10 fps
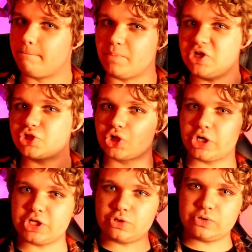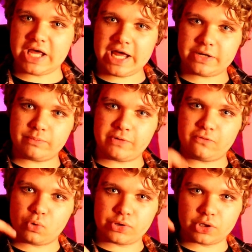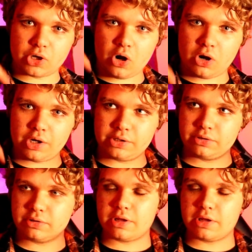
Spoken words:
Be sure to do that before they're gone.